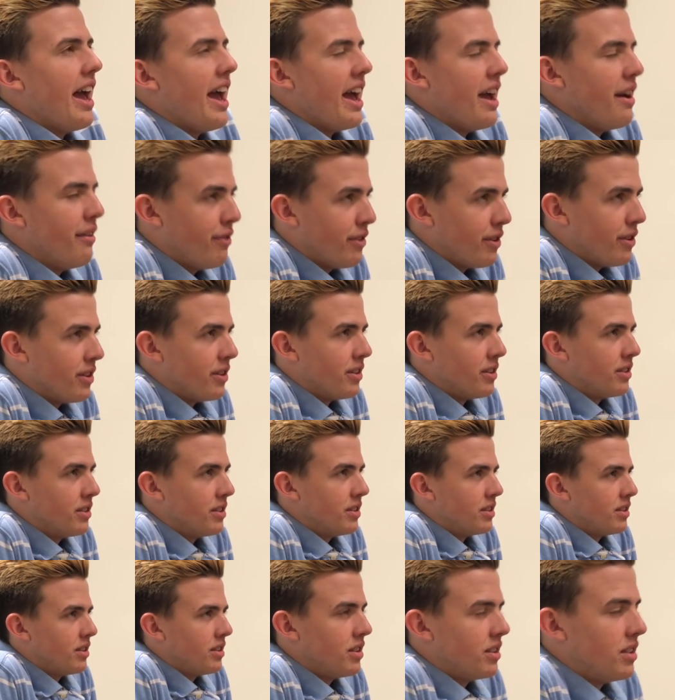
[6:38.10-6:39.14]
ever,
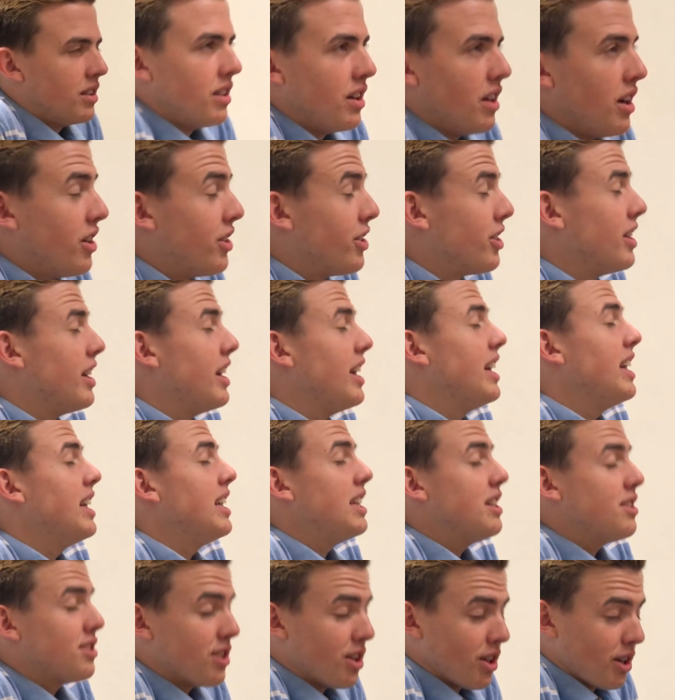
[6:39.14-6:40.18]
under
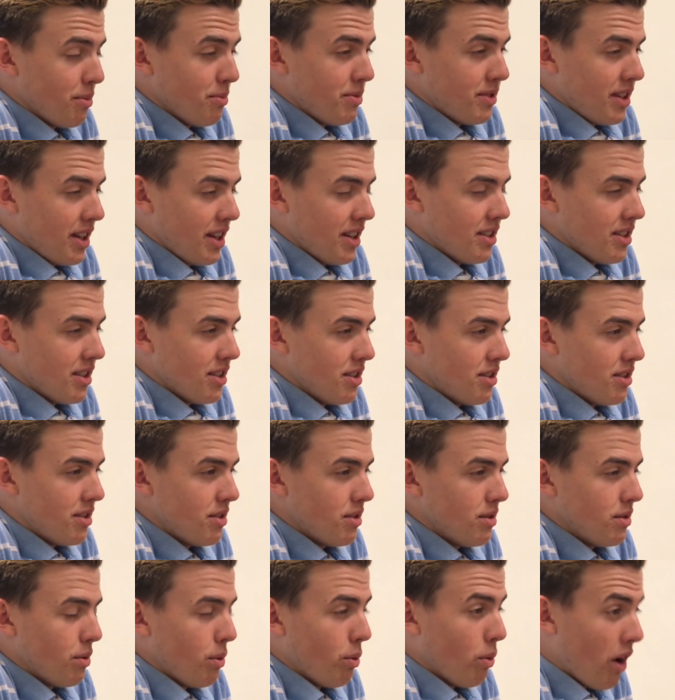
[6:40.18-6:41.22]
any
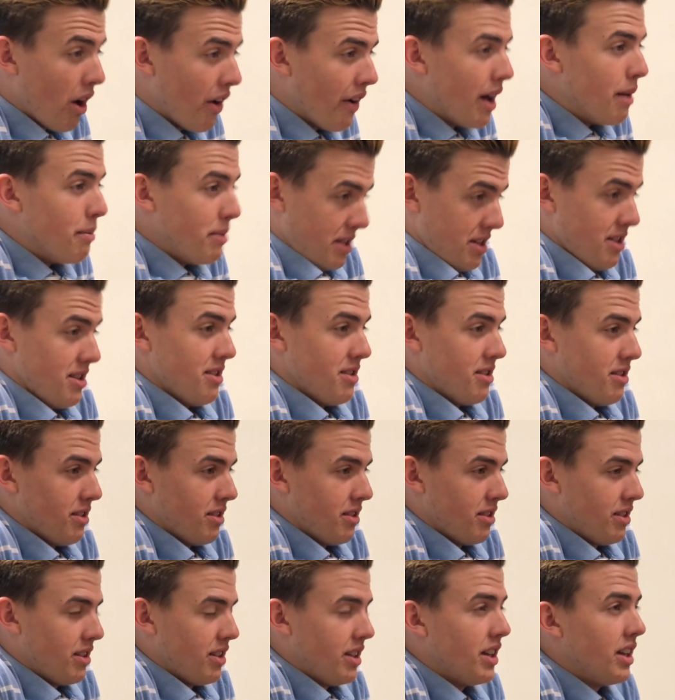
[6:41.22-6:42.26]
circumstances, while I'm here,
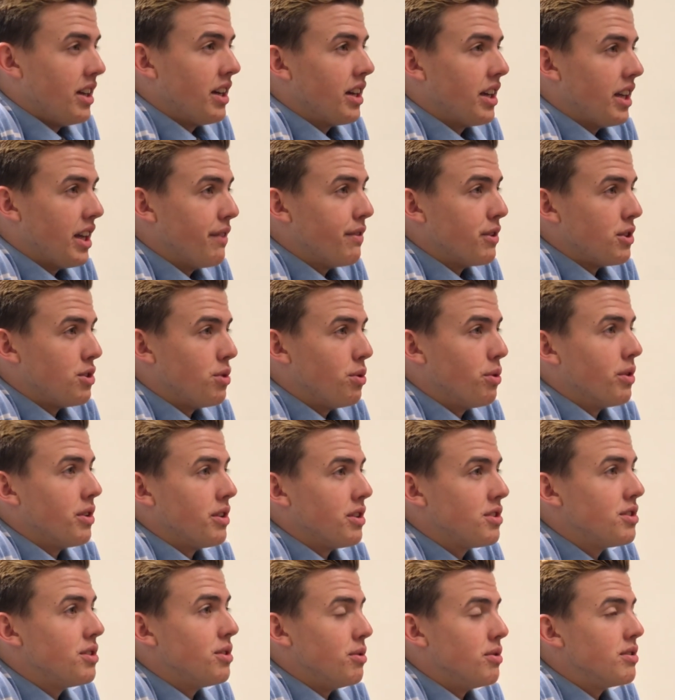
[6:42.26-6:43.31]
give a tour
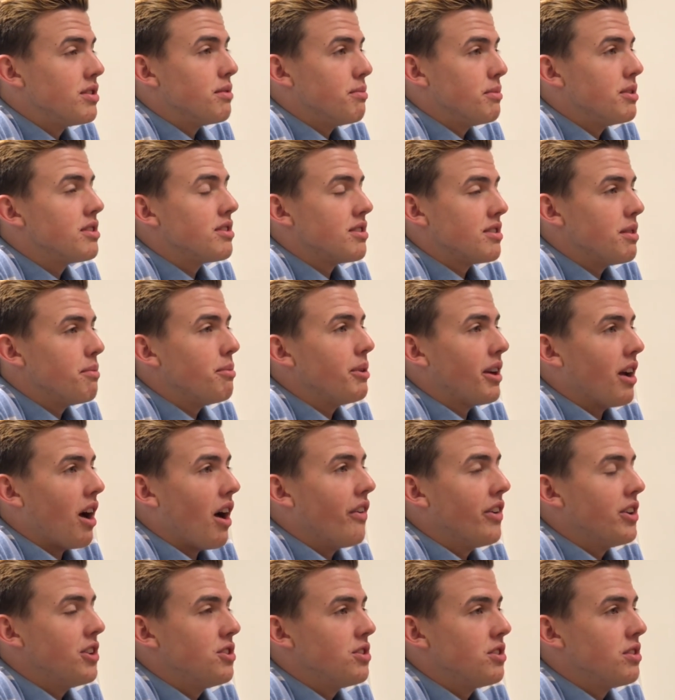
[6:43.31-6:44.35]
to students at Mississippi
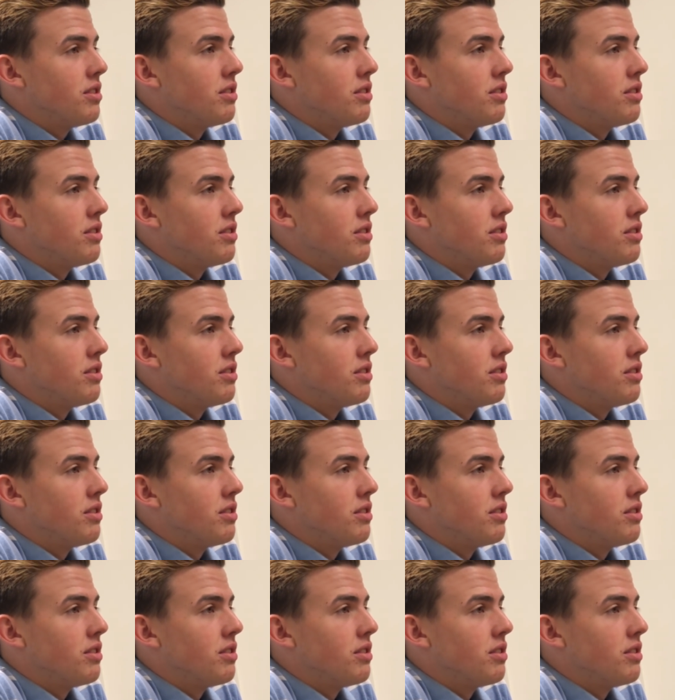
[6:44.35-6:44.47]
College.